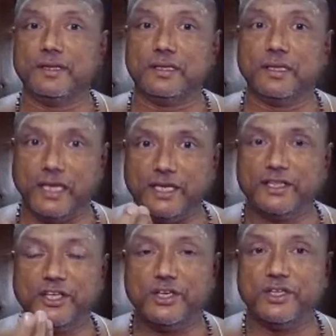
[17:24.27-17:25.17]

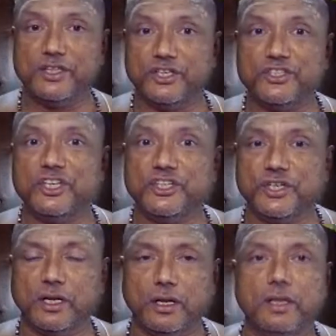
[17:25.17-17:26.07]
the
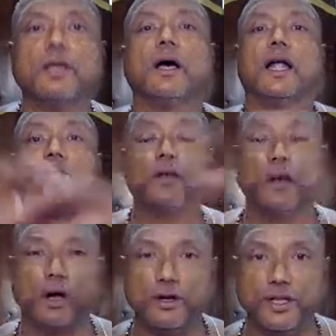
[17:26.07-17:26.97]
seashell, and
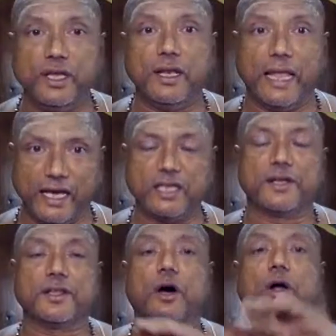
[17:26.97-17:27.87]
not the
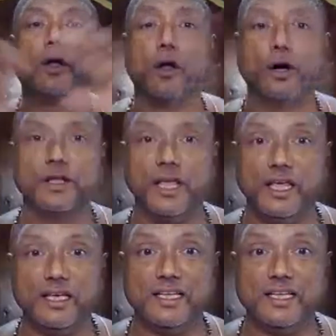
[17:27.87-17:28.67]
nacre or not the